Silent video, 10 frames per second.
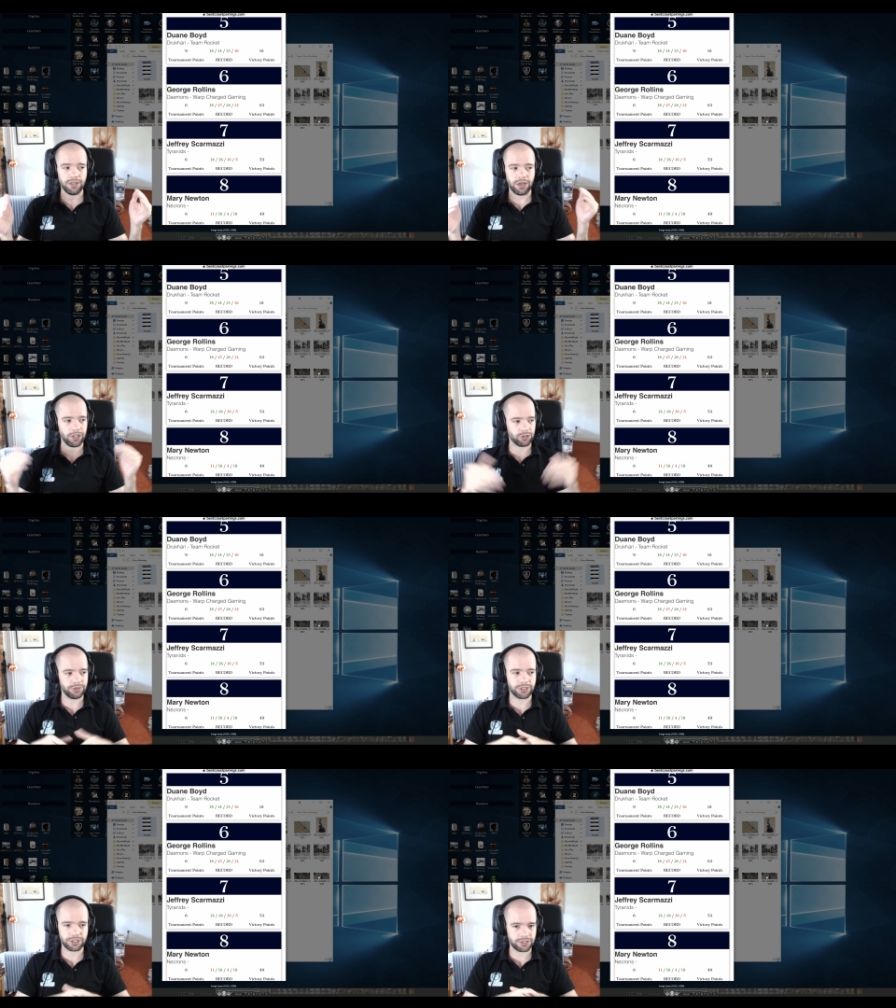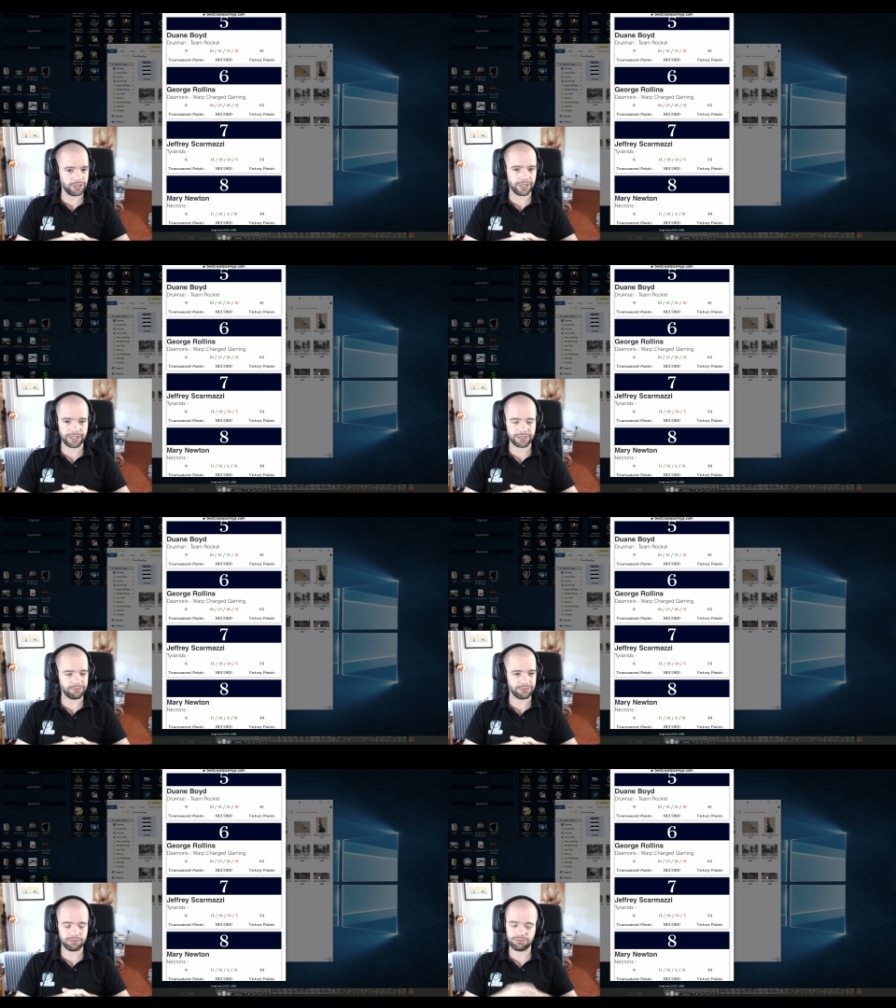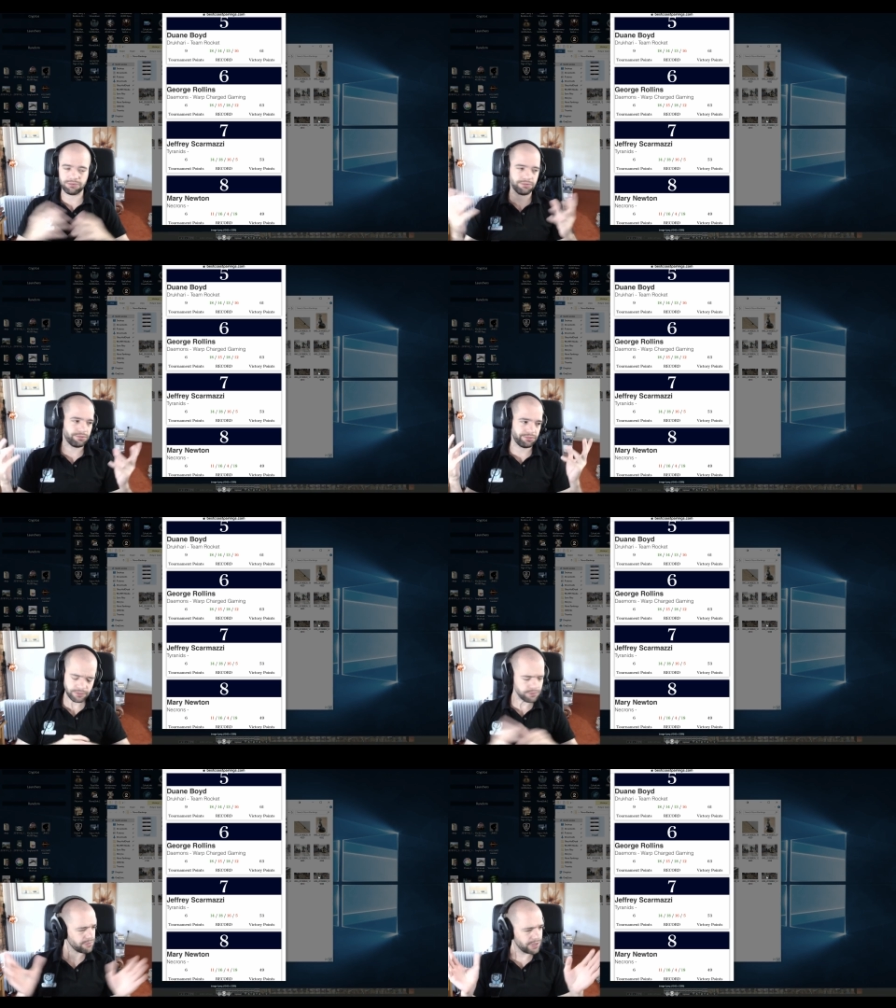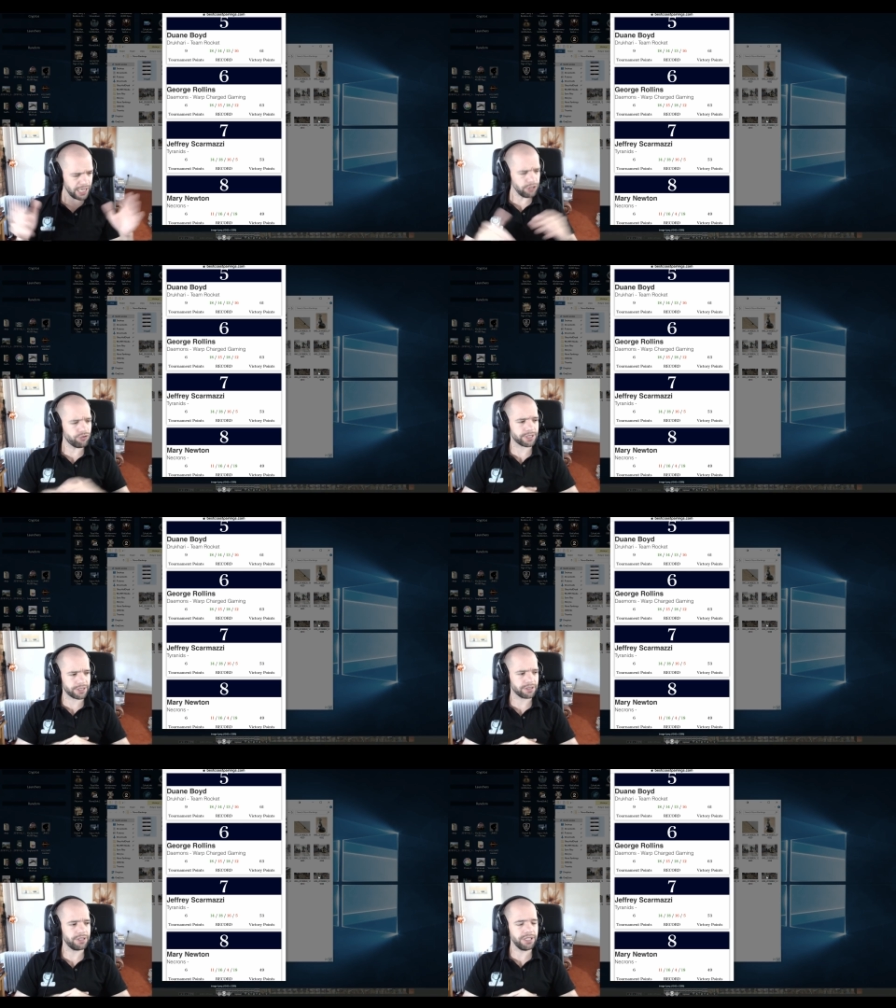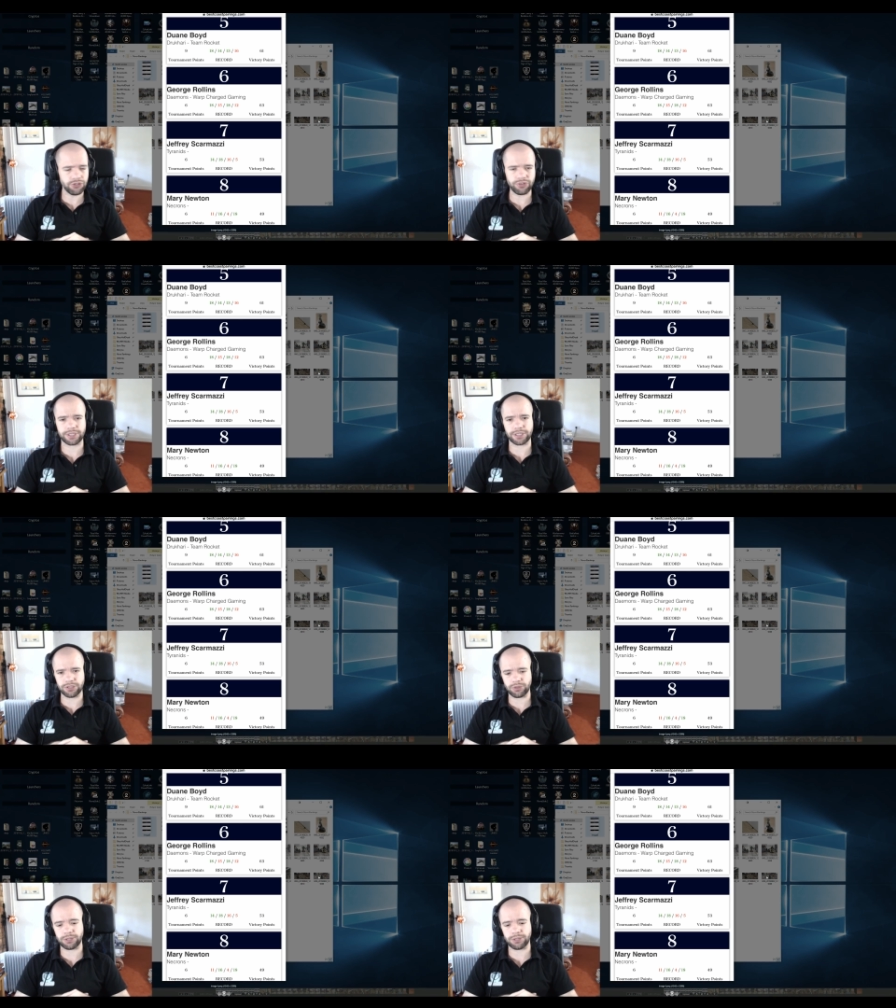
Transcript: Harlequins just die. Interesting. Interesting is all